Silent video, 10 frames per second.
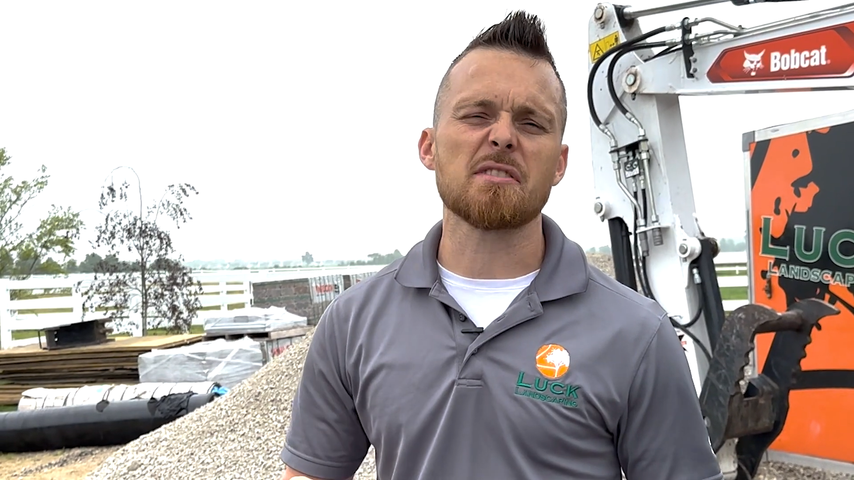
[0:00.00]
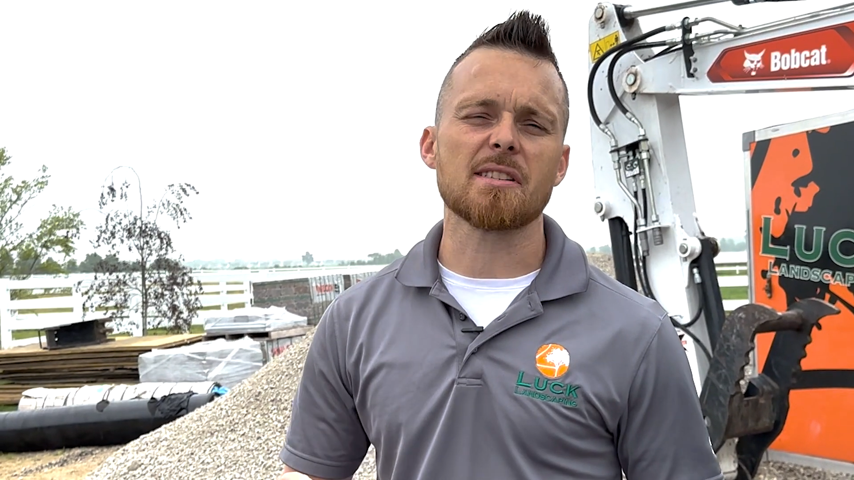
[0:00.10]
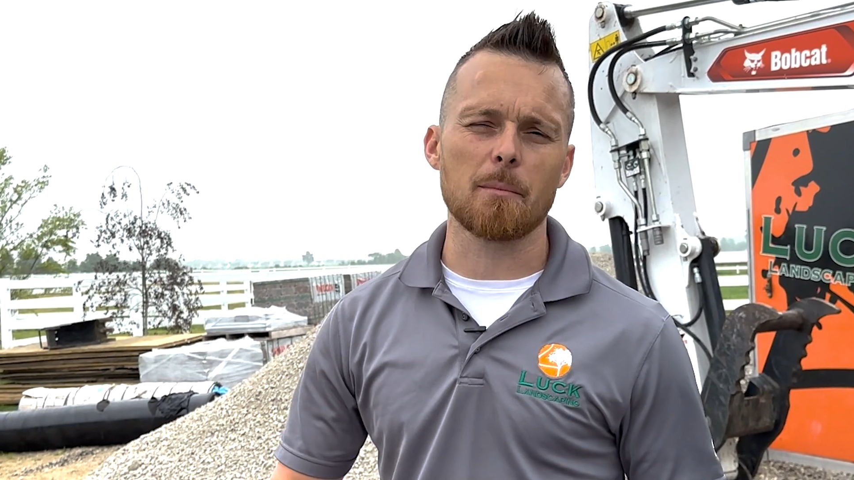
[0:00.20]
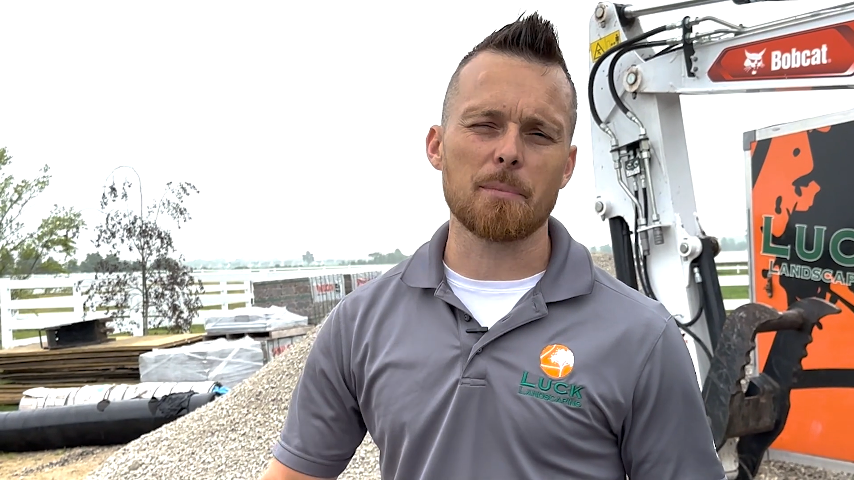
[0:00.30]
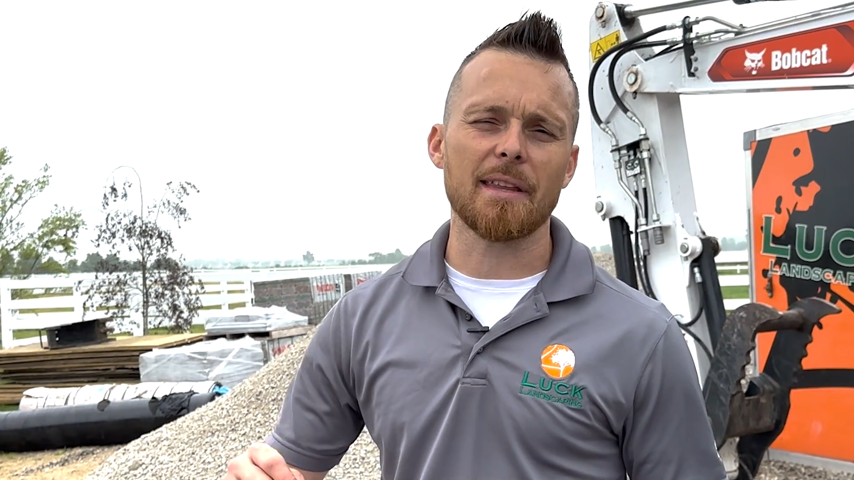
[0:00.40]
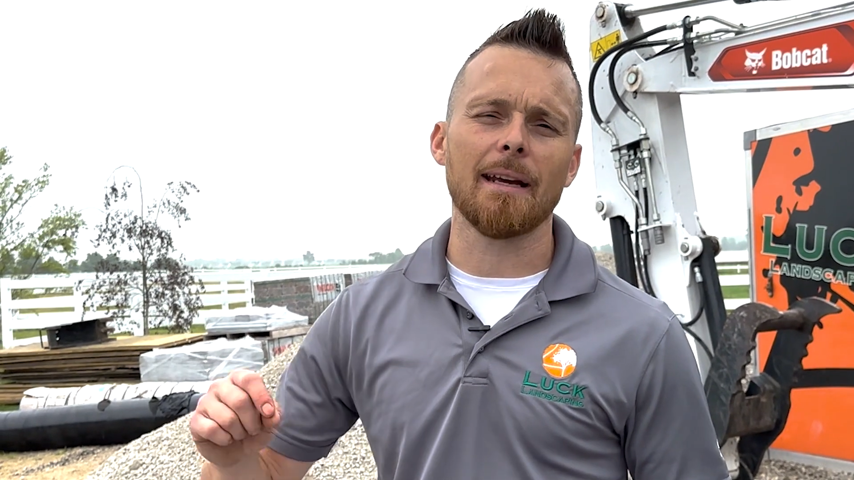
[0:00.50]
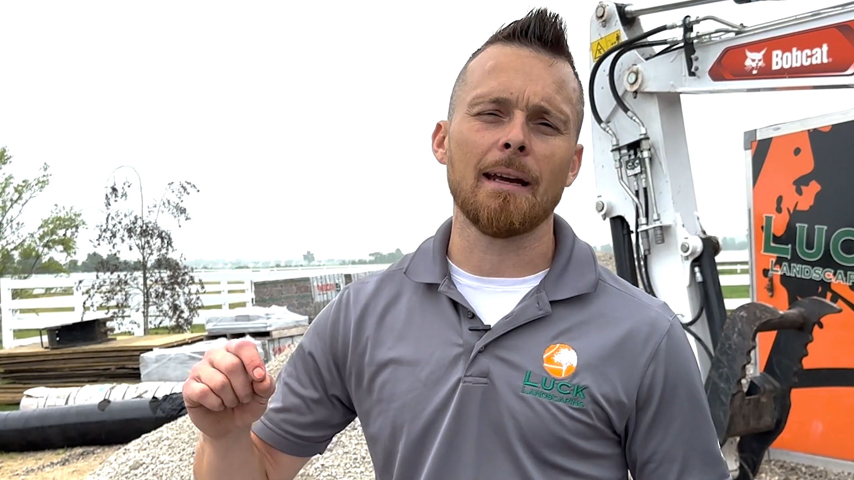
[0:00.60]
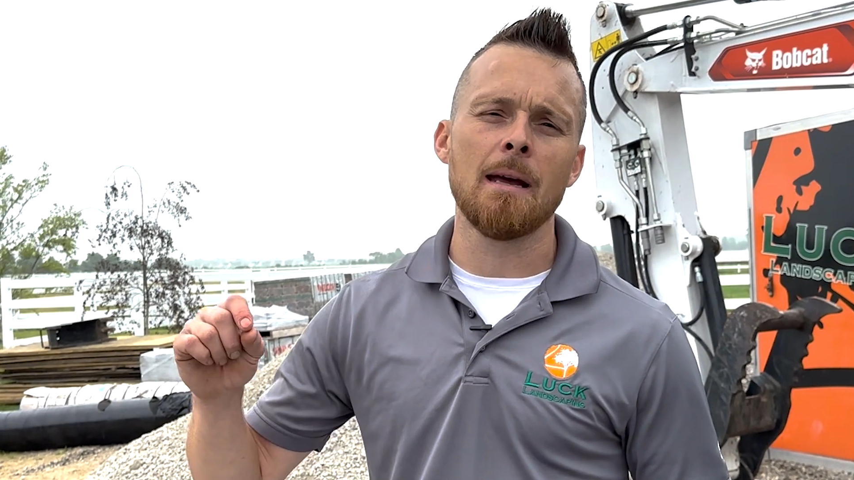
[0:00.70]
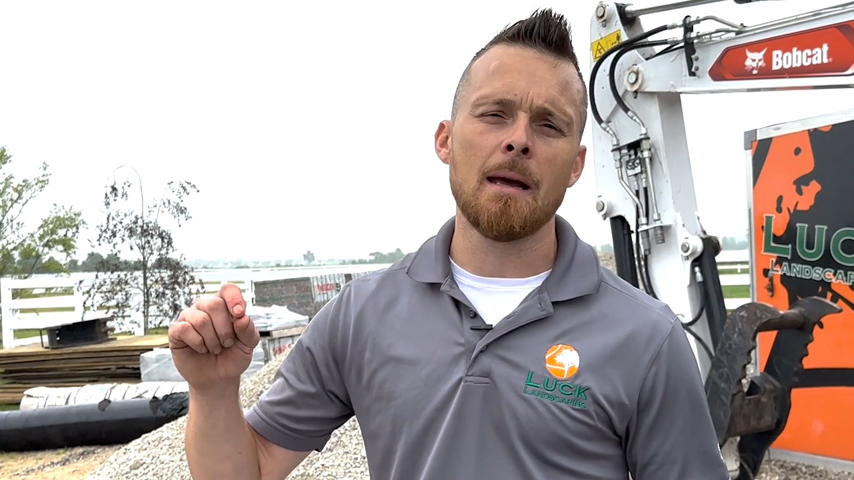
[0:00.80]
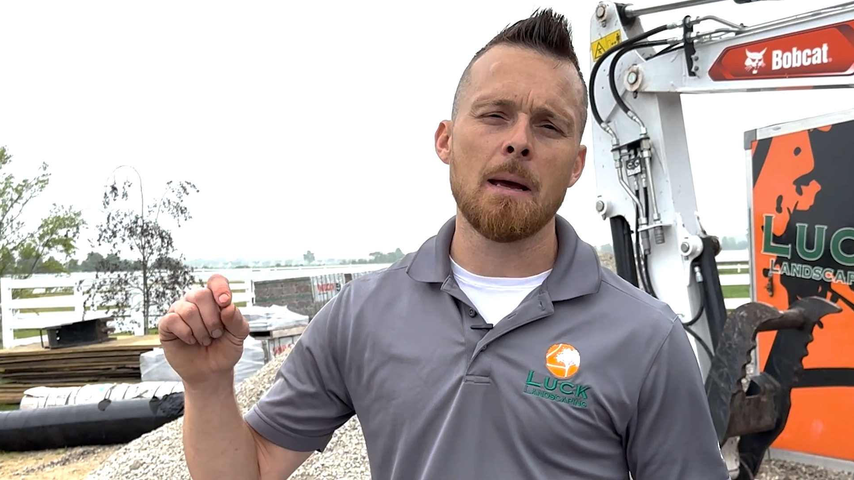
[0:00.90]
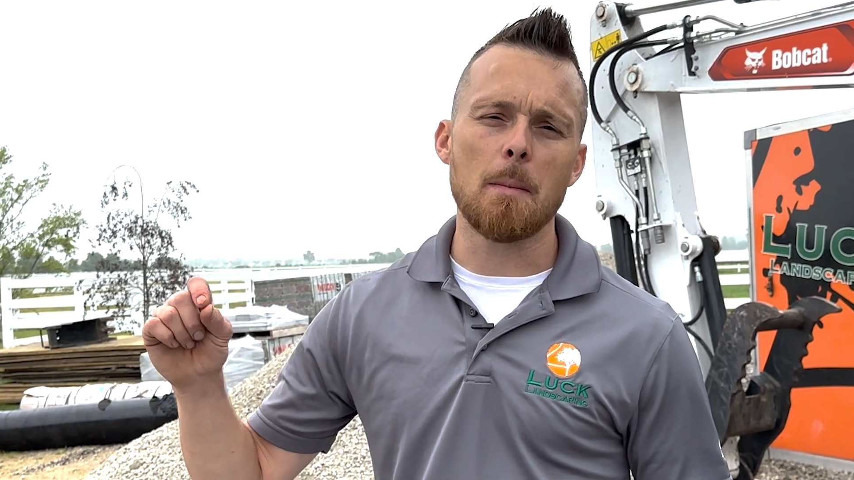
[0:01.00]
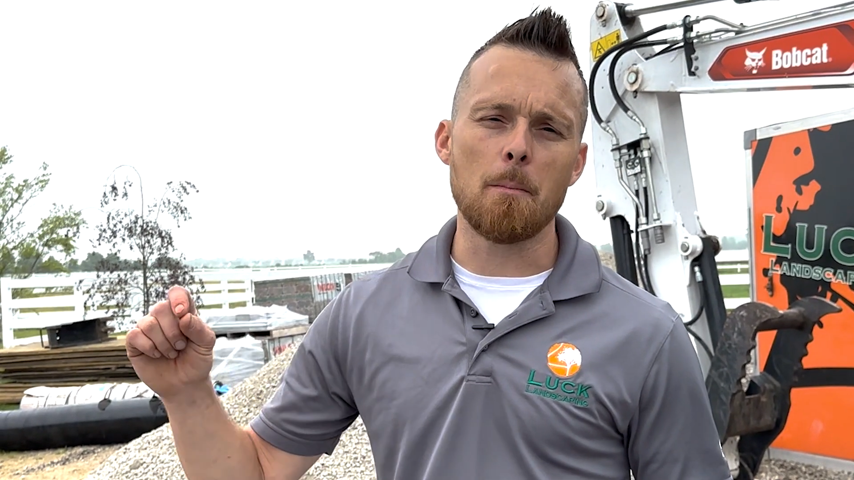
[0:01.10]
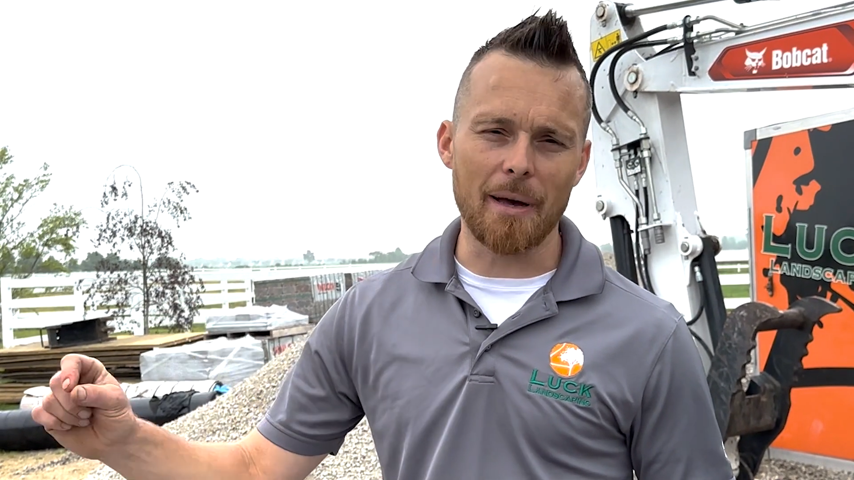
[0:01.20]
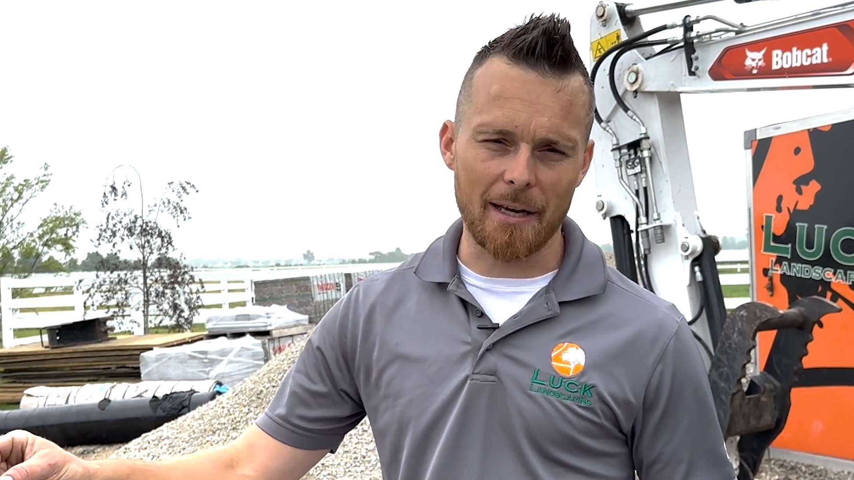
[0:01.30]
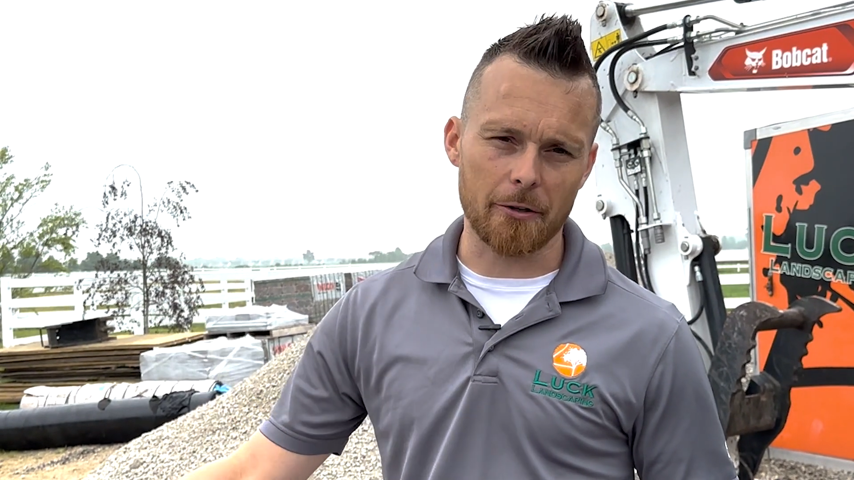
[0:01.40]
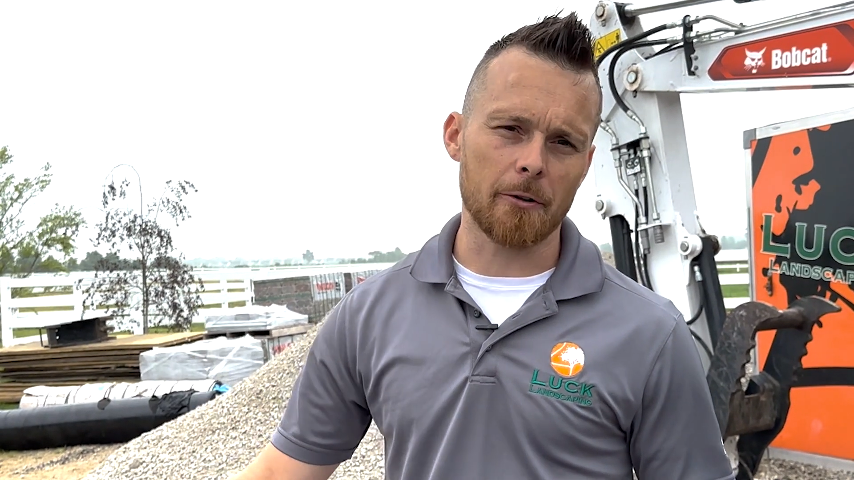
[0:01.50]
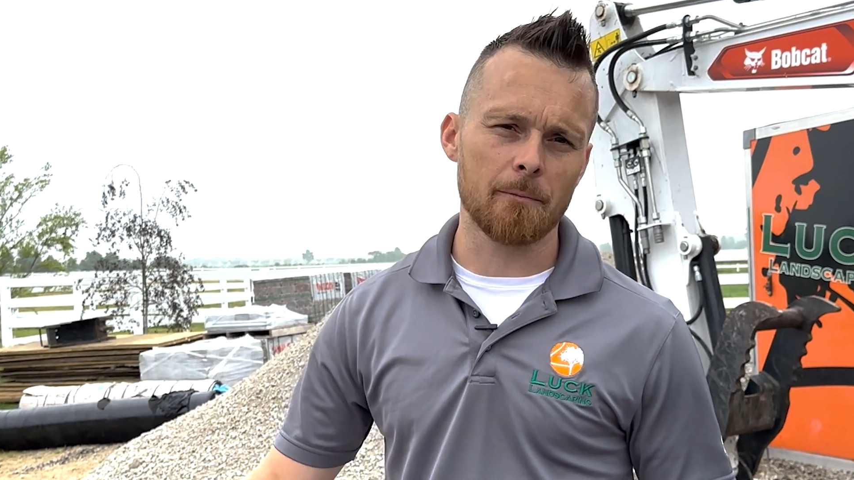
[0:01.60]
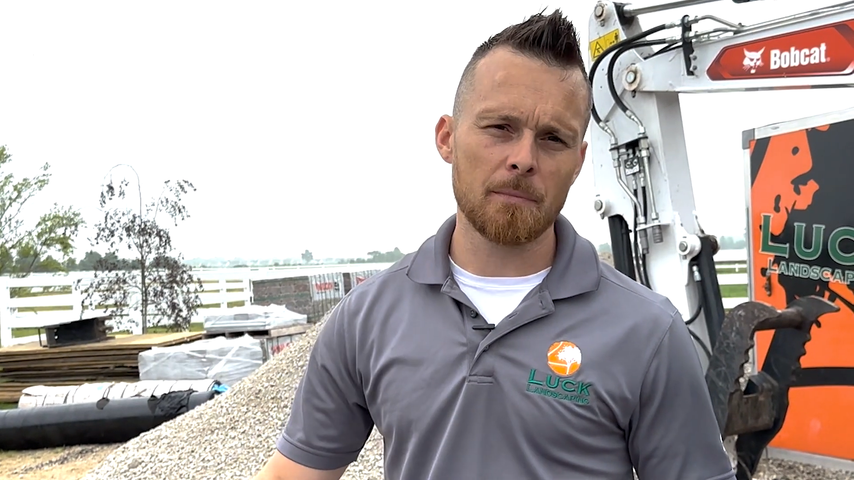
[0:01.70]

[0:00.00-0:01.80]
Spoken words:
something better.